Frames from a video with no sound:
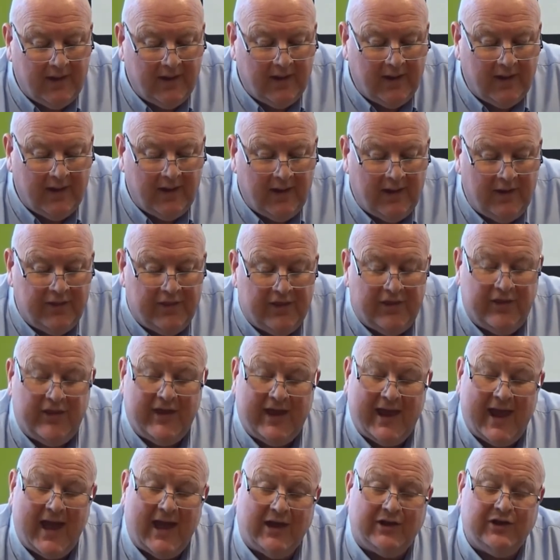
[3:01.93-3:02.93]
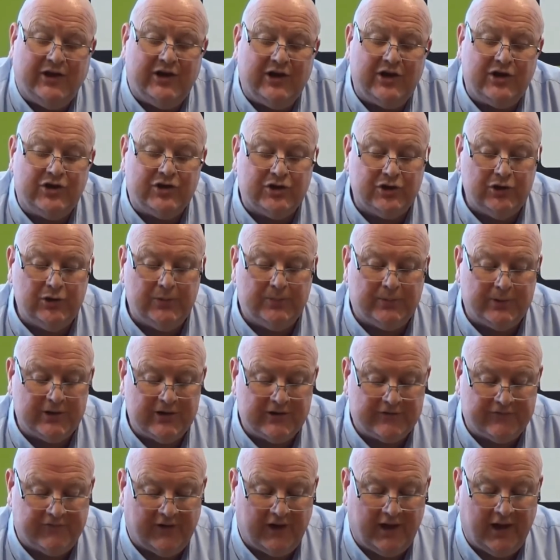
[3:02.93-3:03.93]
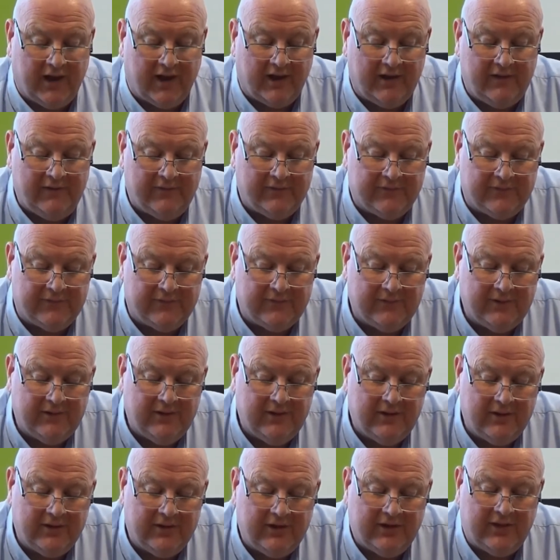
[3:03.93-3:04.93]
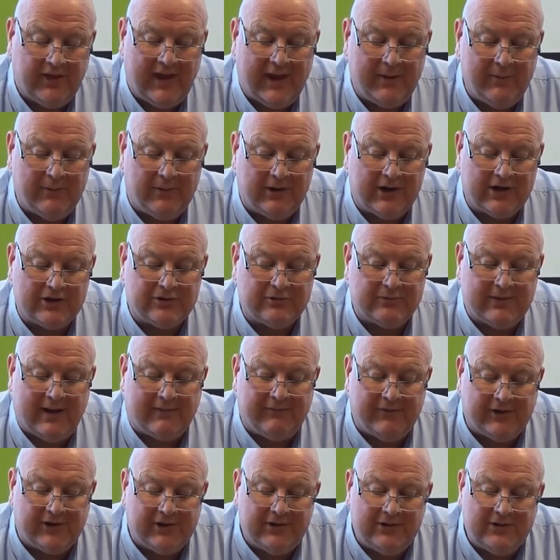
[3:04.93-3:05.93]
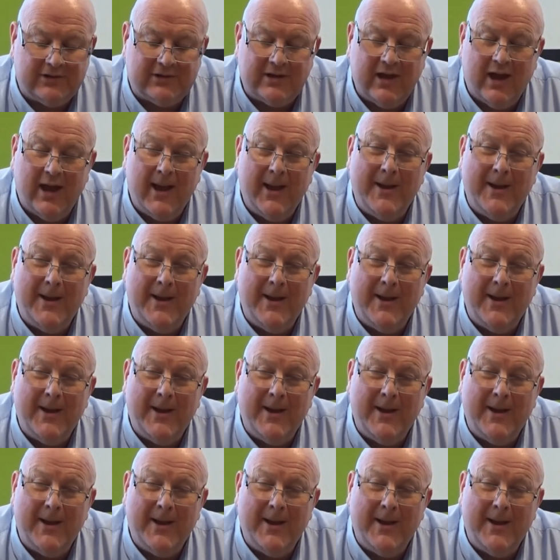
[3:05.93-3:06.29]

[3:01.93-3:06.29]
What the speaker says: that they had an exuberance for life, that they were extravagant,